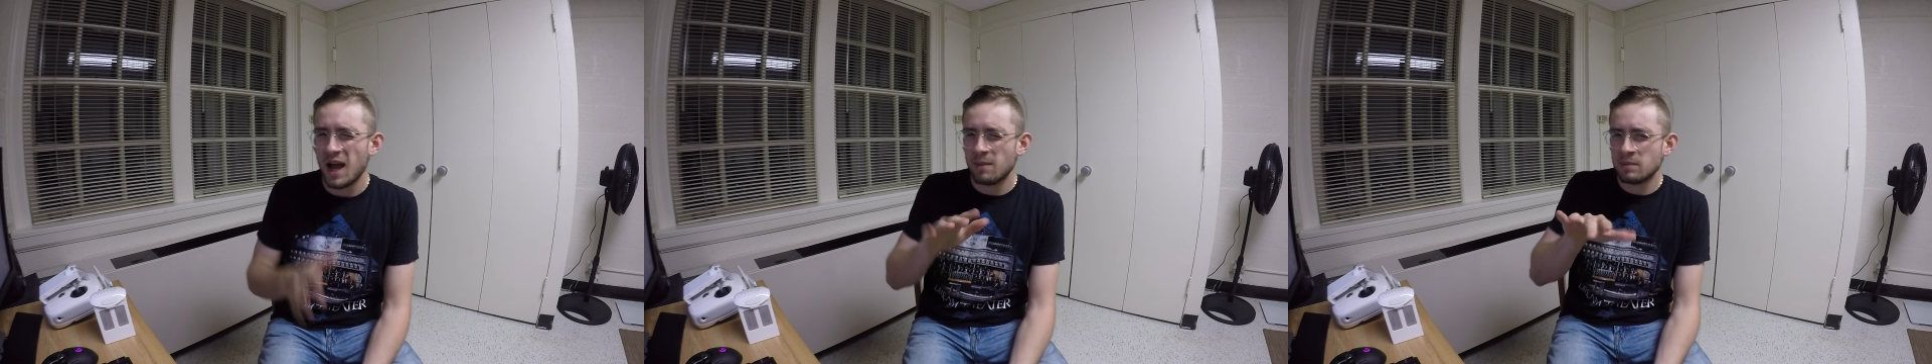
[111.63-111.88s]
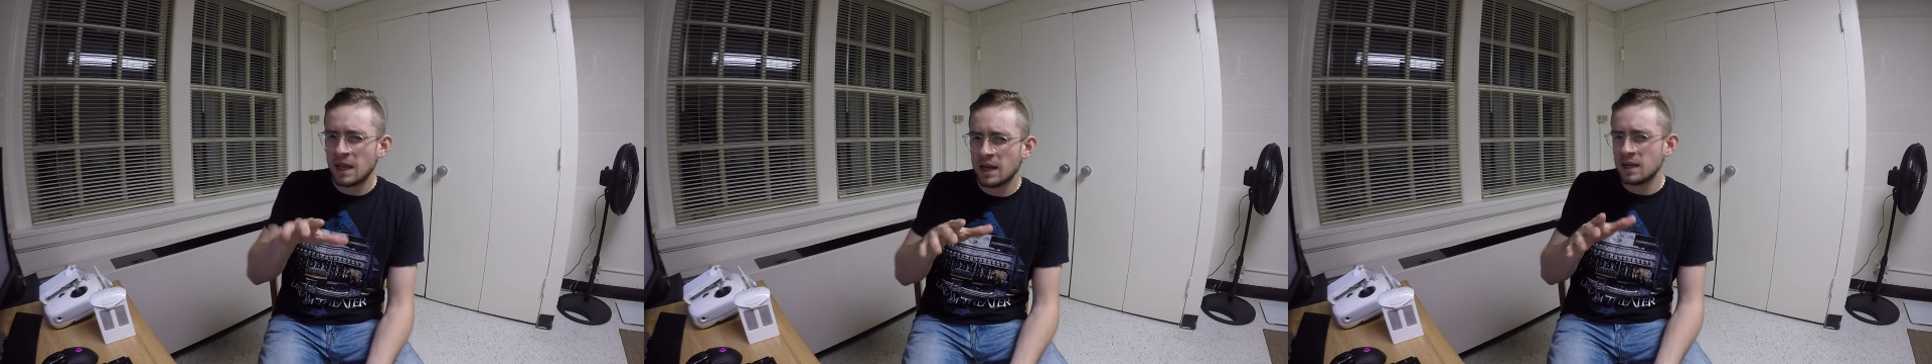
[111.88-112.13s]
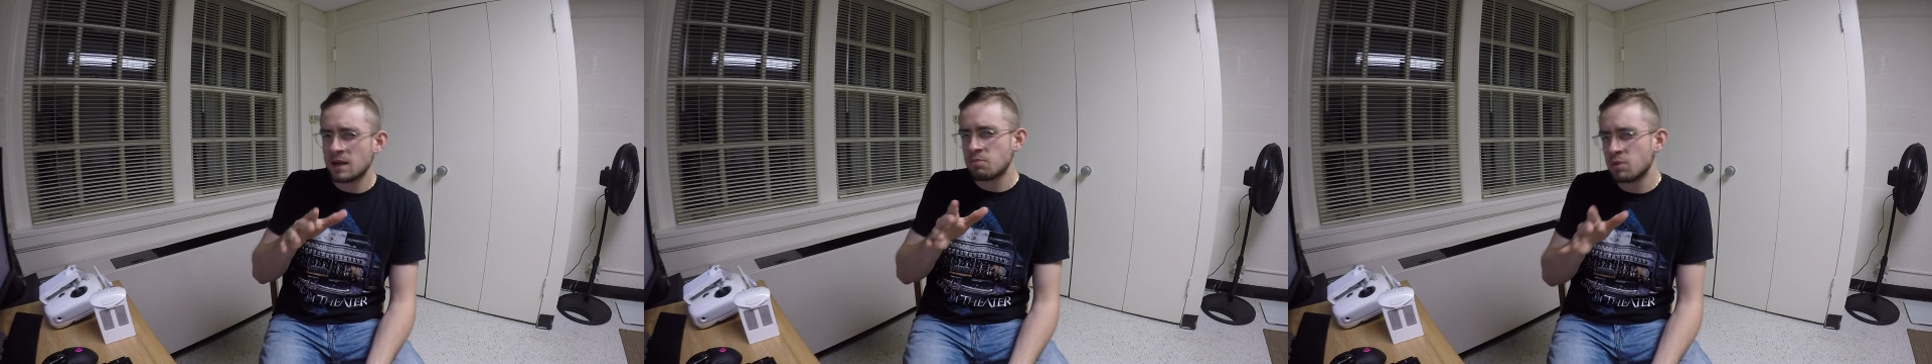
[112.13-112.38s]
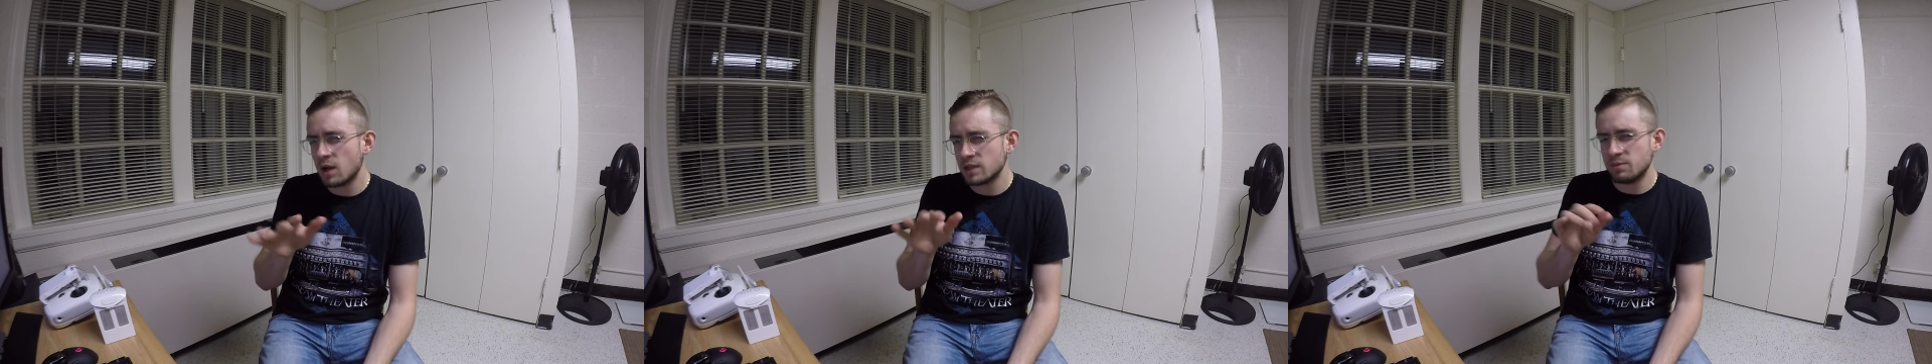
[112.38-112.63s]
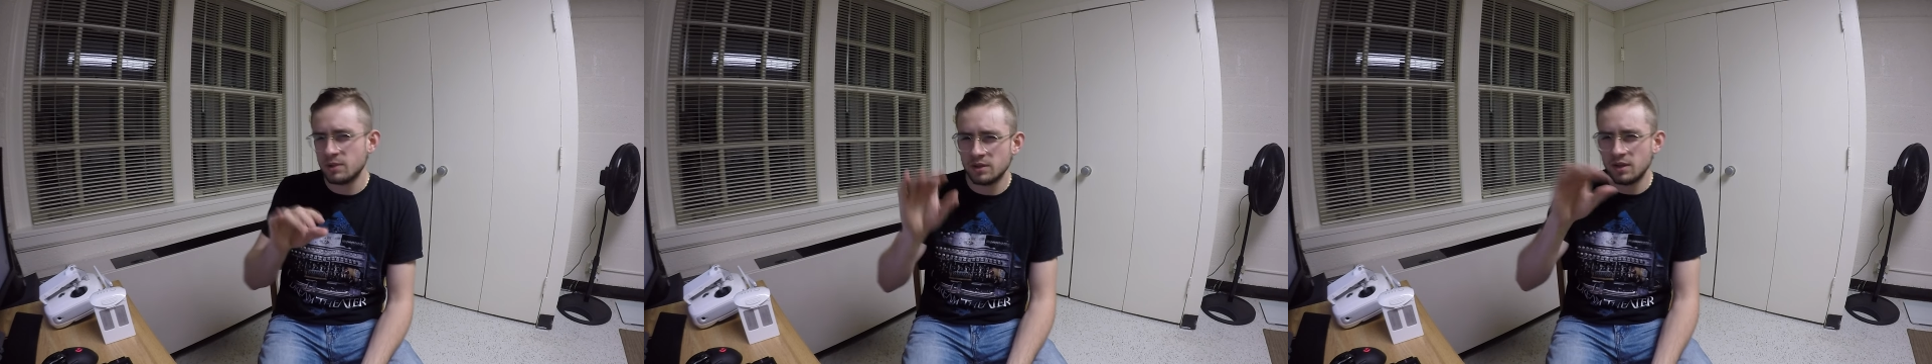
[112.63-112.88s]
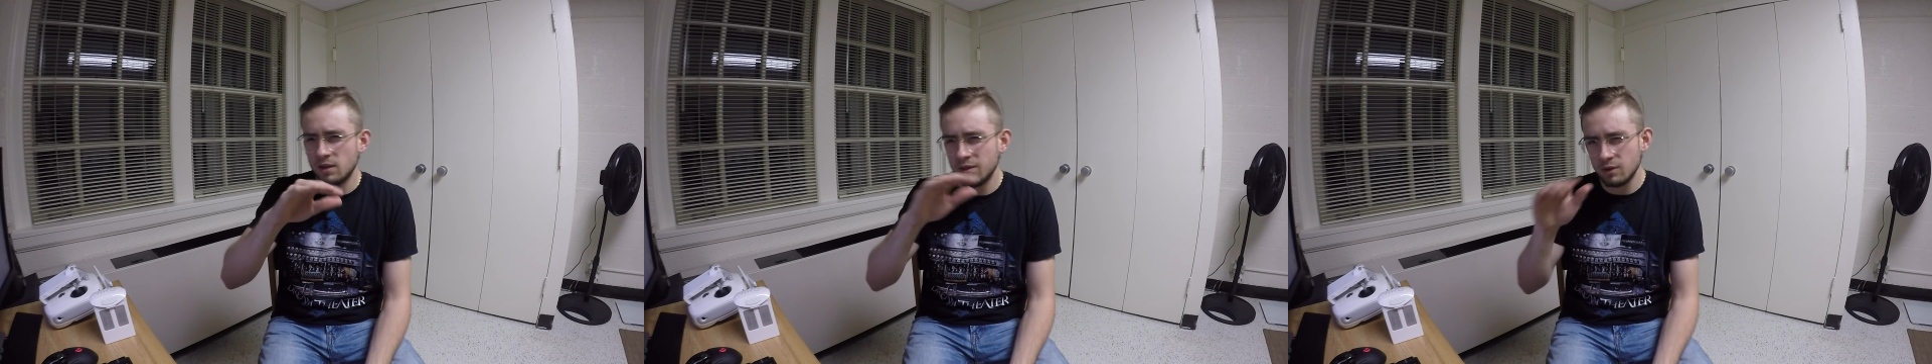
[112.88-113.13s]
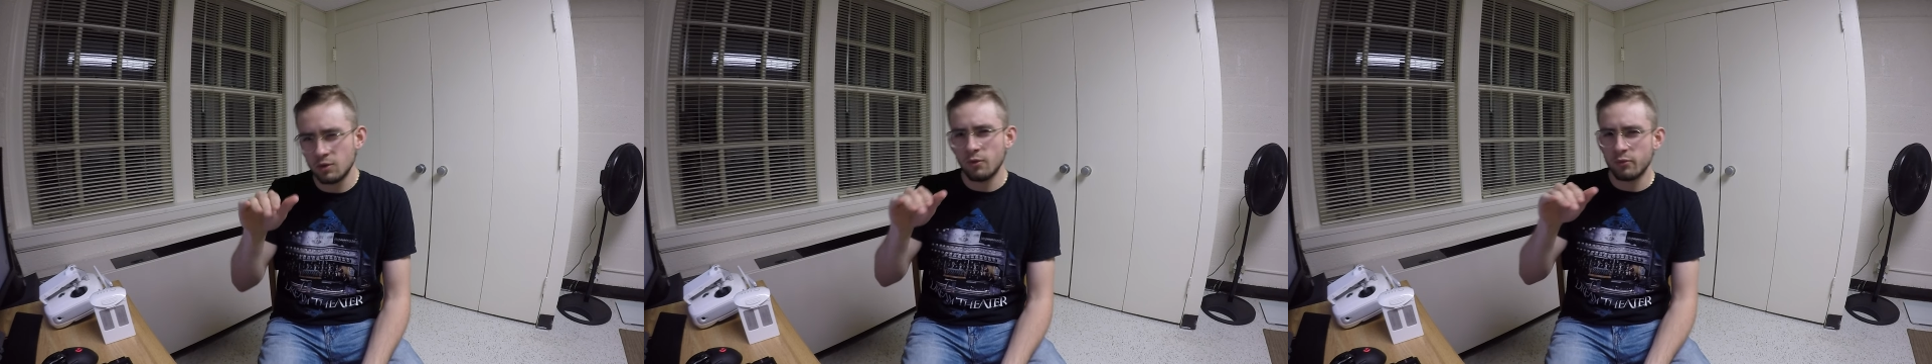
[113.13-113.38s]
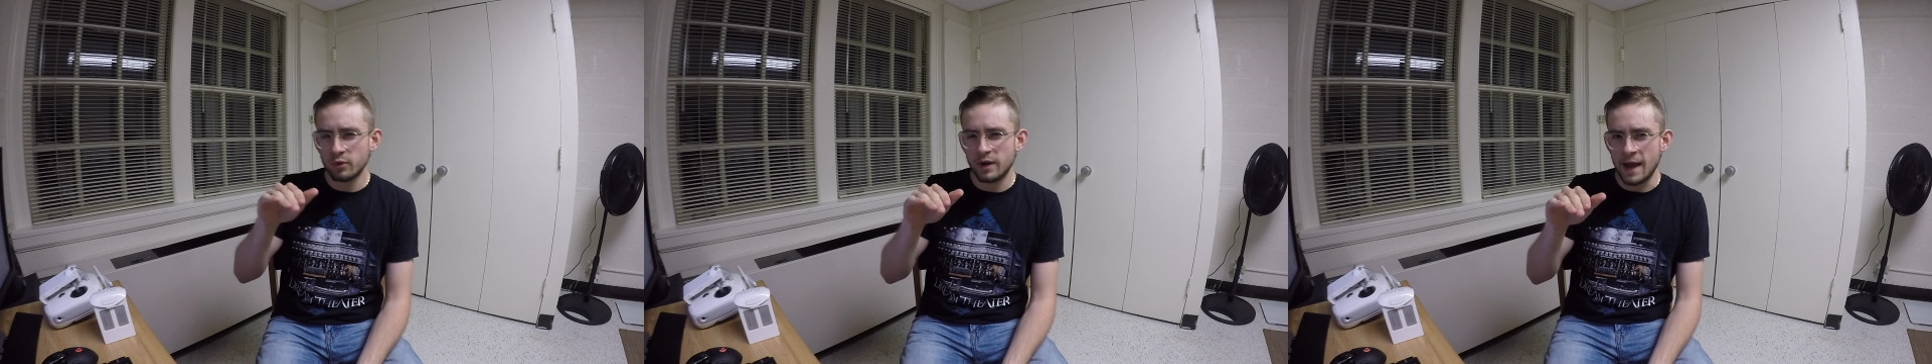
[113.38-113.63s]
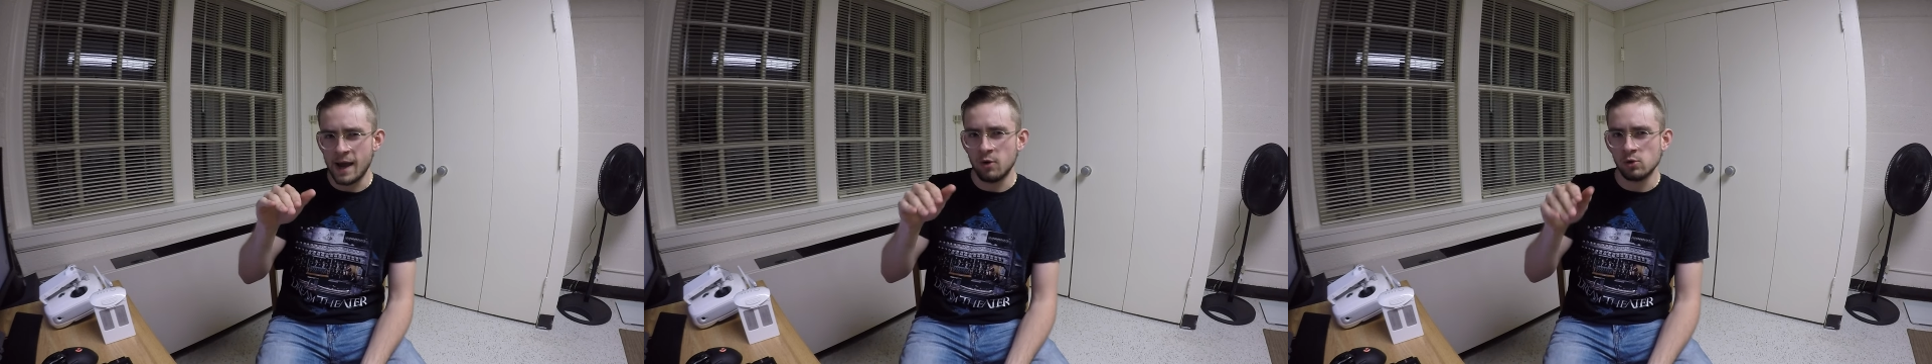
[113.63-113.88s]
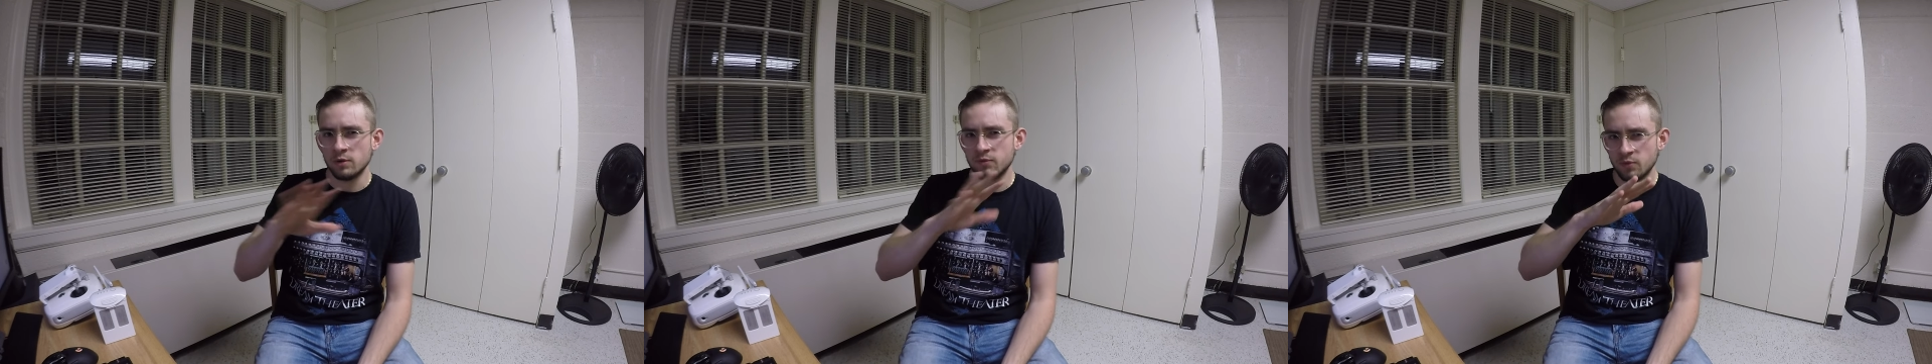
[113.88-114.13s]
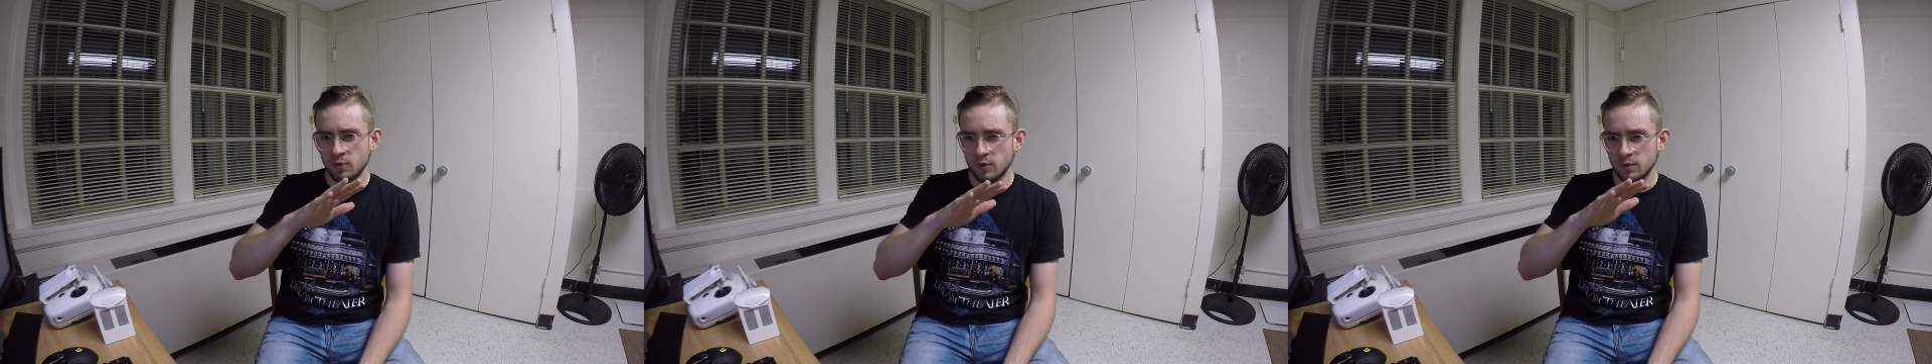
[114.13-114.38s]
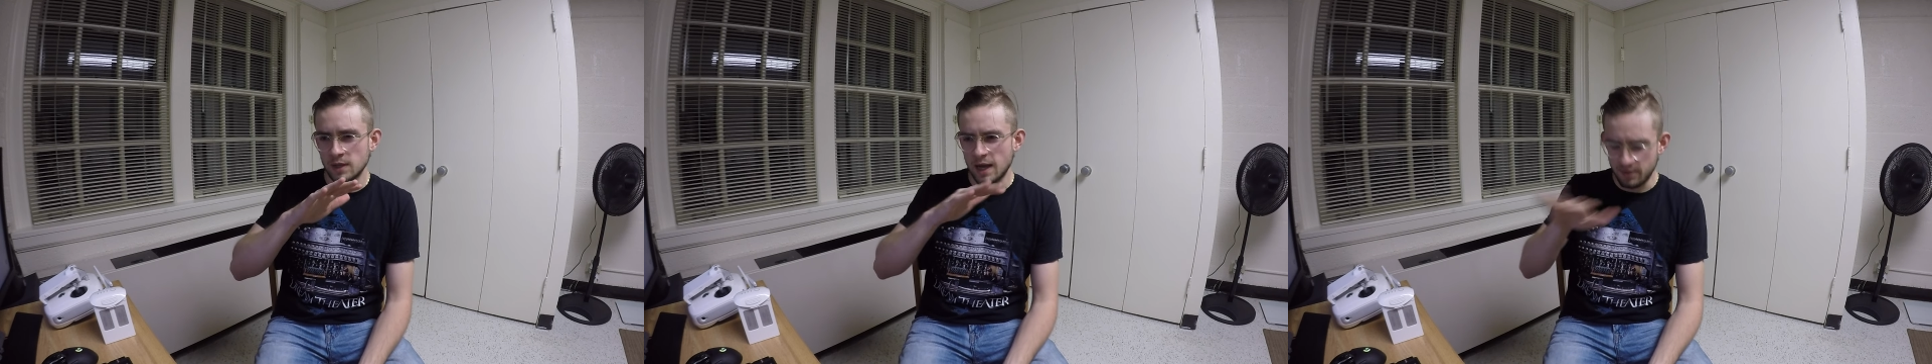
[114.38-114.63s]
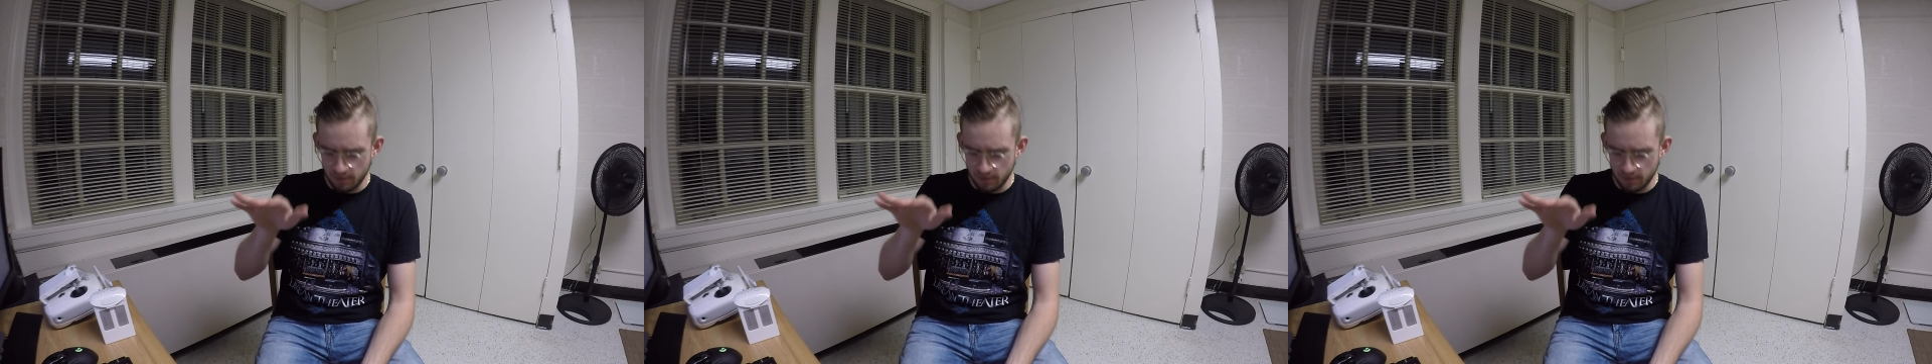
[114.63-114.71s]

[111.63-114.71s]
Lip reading: I'm getting approximately a little over an hour for either